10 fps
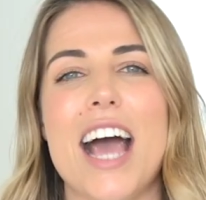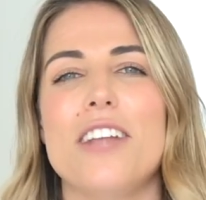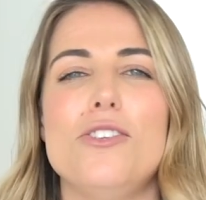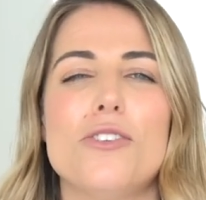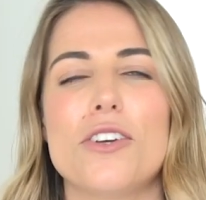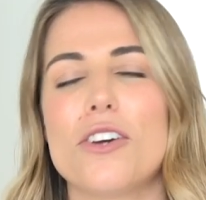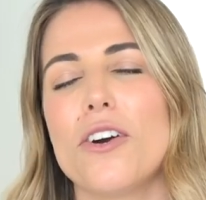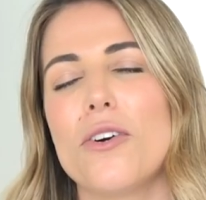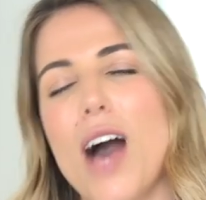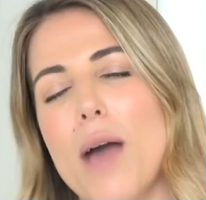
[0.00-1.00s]
And you can
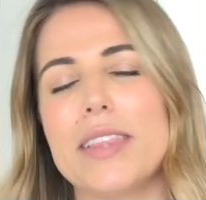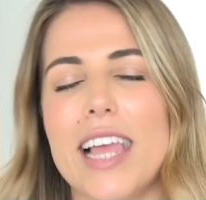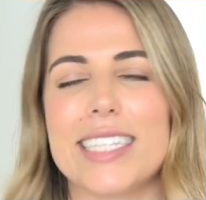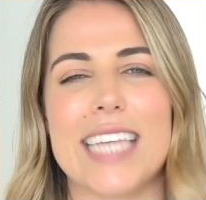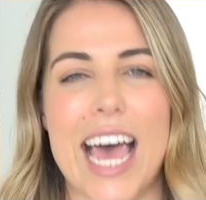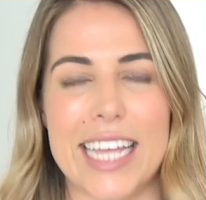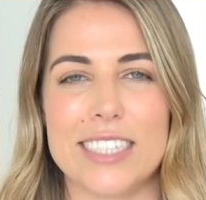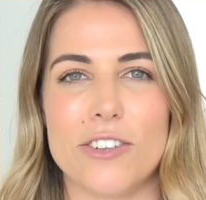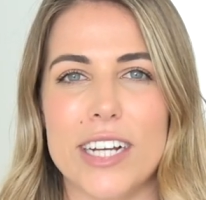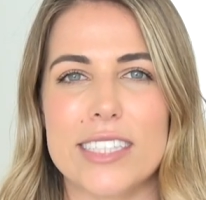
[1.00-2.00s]
go, I would like to
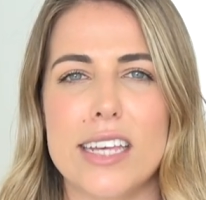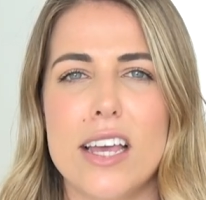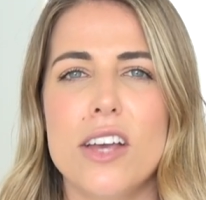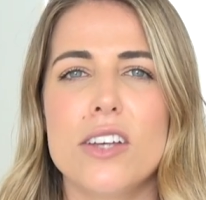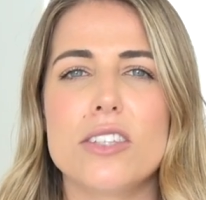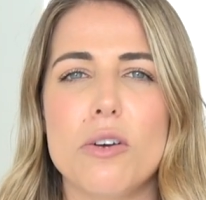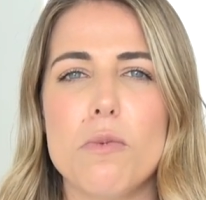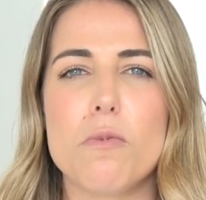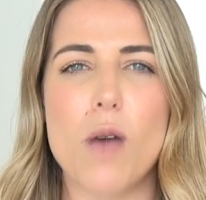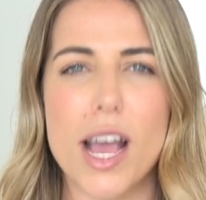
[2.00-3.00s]
answer it.
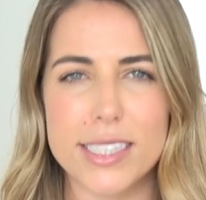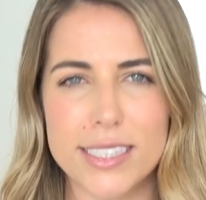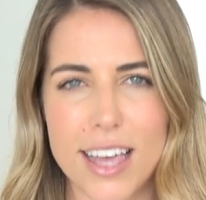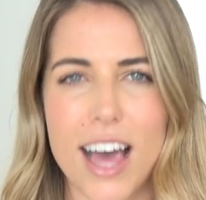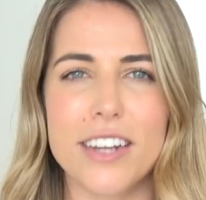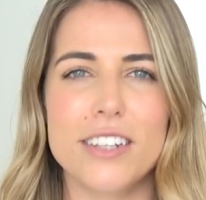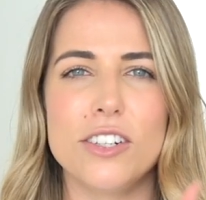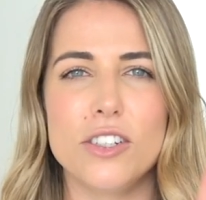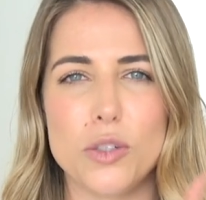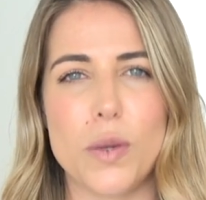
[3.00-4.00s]
So I started
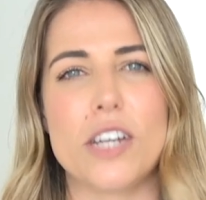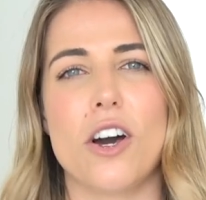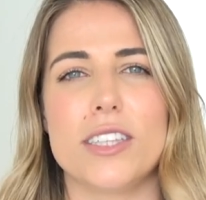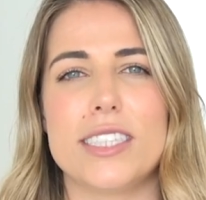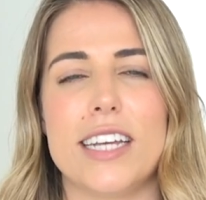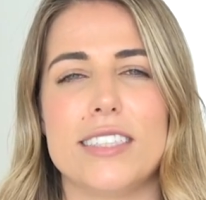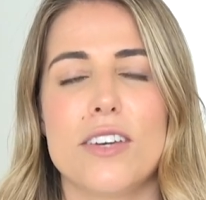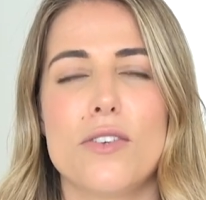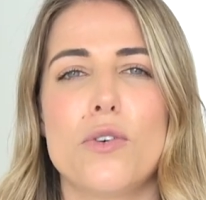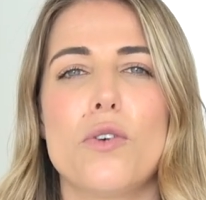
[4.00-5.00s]
doing content
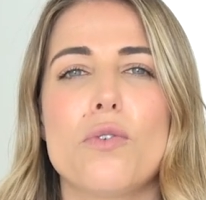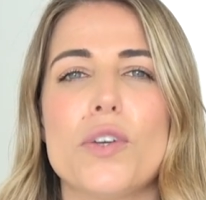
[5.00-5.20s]
for